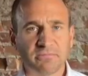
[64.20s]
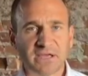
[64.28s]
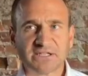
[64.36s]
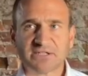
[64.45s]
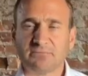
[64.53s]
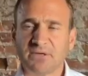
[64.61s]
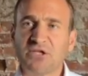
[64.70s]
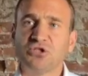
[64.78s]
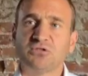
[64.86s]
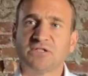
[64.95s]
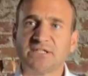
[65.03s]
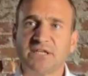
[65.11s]
makes some
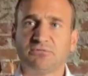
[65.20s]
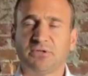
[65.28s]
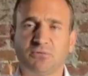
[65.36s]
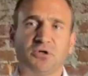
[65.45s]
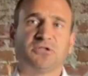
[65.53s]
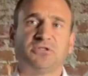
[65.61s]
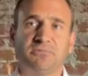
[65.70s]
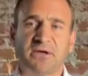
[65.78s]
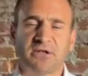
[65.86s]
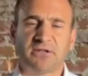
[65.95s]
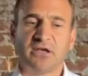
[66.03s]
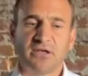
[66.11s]
interesting remarks
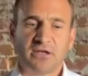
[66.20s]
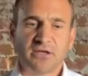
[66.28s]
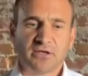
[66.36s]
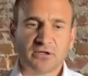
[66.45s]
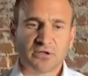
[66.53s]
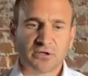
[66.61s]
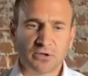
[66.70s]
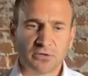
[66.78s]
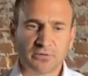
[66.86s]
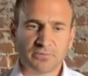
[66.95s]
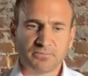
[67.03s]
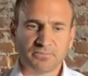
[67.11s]
about
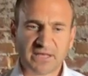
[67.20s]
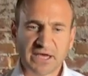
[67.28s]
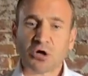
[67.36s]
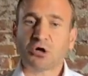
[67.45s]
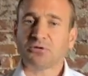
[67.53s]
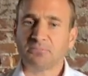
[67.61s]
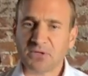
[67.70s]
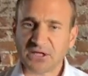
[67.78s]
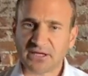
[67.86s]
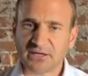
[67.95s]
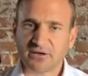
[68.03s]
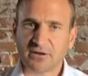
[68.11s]
the
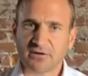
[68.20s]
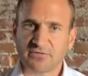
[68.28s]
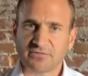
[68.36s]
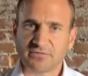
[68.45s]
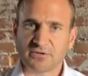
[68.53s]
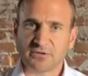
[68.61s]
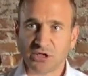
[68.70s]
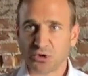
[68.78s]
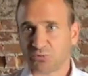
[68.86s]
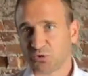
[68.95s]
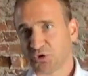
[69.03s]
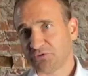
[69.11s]
economy of the
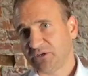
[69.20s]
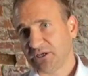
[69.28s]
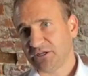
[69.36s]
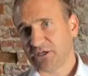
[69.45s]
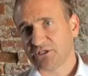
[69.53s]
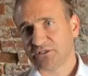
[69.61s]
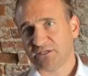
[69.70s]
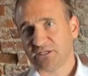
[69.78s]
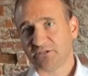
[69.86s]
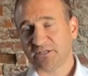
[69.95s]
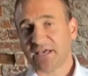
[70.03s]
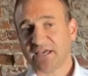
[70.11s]
EU merger regulation in
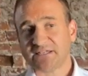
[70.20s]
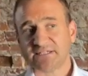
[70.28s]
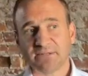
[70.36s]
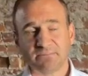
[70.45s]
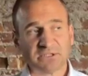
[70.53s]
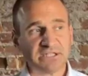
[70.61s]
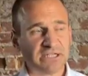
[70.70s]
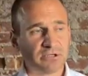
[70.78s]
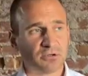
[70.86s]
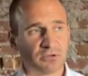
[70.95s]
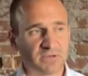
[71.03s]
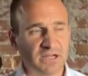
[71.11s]
the case, in
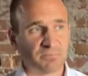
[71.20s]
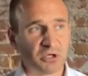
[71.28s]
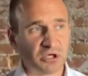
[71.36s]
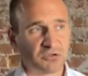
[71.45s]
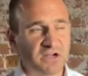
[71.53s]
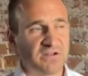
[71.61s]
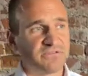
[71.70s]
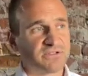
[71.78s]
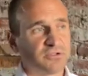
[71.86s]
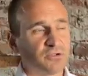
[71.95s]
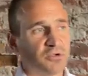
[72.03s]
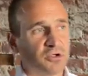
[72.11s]
particular around
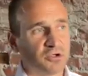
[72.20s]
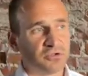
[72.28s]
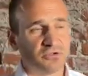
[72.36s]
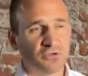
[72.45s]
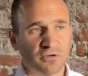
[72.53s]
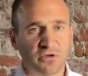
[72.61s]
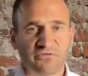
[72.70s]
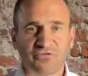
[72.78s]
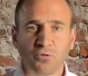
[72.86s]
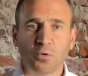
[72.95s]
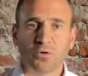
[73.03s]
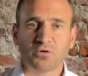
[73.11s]
paragraphs
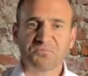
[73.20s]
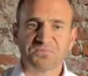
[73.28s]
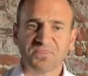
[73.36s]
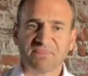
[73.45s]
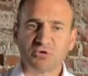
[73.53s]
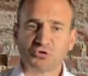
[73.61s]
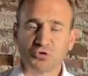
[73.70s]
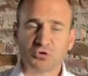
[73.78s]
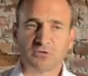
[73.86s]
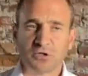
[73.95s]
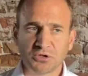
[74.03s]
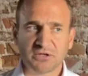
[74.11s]
204 to
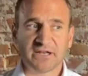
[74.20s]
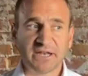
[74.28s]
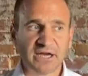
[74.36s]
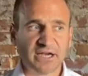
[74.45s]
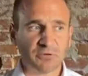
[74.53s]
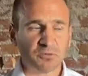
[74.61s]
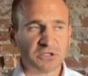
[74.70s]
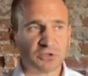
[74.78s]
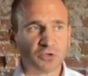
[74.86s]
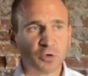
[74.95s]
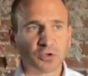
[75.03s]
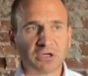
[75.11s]
209, where the
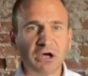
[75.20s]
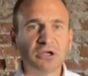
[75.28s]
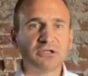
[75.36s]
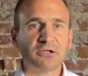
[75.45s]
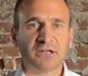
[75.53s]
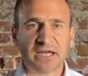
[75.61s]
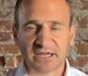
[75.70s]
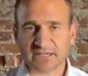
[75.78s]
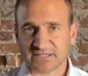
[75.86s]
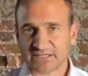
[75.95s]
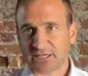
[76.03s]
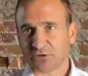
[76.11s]
court
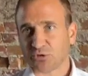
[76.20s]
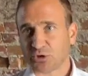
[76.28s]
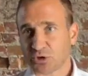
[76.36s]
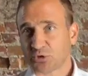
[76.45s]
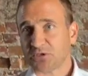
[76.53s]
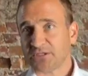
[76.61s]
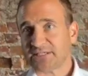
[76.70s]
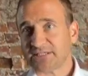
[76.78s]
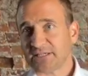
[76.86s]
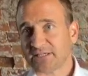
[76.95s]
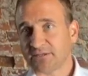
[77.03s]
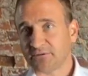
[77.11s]
underlines that the choice
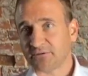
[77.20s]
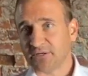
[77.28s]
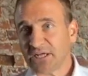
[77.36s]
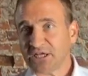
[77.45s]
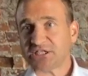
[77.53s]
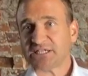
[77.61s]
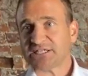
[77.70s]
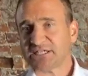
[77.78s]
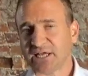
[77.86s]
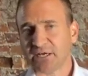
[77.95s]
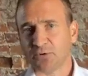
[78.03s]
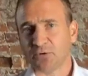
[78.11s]
that the
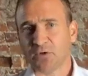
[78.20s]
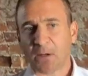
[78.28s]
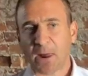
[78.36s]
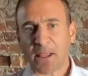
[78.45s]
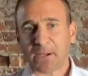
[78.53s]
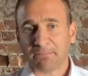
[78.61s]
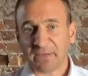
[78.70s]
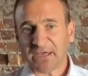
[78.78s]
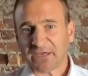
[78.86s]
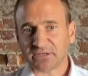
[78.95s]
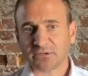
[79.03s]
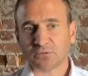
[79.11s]
legislator
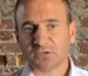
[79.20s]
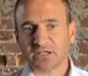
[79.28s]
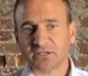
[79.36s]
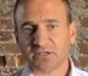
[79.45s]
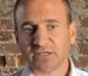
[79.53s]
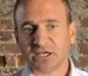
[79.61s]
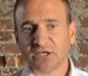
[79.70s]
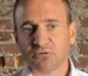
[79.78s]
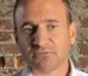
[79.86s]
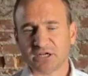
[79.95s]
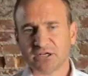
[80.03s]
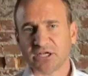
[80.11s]
made when the EU
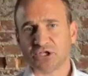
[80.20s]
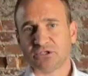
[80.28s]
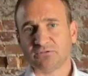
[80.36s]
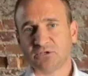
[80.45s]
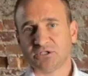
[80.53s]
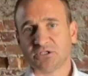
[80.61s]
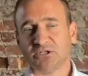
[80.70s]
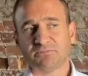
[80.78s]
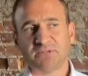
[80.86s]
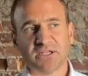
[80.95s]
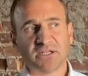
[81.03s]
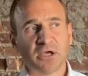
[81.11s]
regulation was
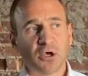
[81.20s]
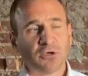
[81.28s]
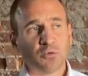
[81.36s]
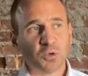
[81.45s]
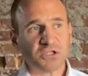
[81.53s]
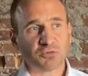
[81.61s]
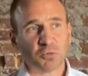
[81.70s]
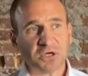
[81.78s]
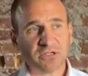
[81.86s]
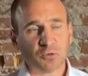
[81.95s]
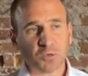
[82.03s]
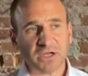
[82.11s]
adopted was
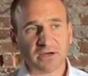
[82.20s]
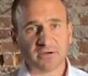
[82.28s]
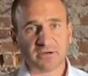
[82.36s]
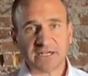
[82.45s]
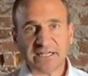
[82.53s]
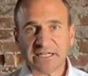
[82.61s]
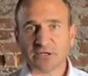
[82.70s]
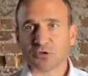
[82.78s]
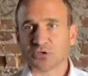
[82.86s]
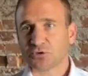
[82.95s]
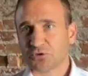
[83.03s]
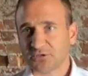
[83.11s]
one where legal
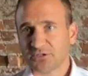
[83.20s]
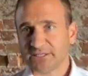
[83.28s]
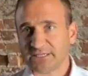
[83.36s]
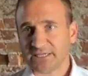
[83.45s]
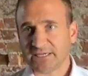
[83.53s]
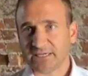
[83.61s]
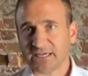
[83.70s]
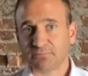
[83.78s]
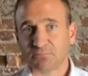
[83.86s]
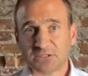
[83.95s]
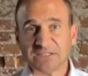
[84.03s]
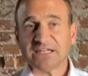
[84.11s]
certainty and
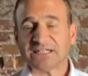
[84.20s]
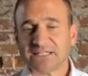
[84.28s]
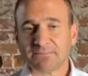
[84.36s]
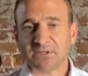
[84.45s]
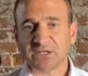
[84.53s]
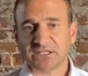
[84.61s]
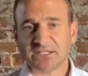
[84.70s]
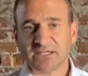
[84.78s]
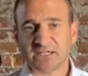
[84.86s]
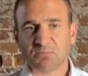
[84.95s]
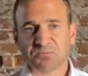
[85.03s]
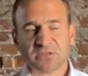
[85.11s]

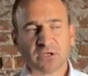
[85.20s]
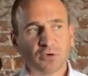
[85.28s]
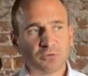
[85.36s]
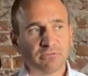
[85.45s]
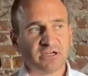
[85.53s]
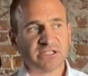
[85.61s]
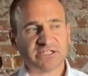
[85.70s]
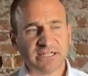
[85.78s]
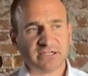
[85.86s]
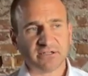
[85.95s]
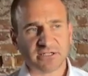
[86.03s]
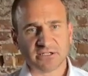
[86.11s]
predictability was
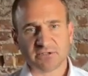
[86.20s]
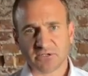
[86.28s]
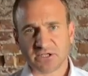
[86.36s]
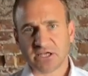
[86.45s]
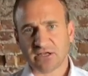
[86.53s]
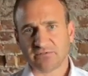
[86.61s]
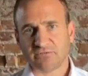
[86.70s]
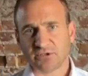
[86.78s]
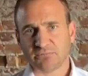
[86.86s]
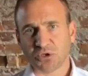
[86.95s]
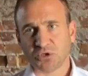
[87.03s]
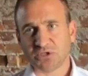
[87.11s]
taken into account very
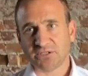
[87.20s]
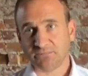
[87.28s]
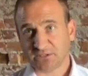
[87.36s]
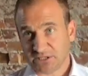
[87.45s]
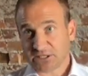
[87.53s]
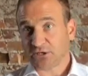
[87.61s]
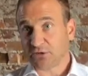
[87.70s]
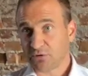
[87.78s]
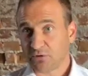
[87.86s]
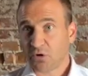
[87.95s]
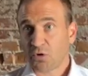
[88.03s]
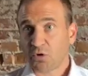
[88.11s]
much, in particular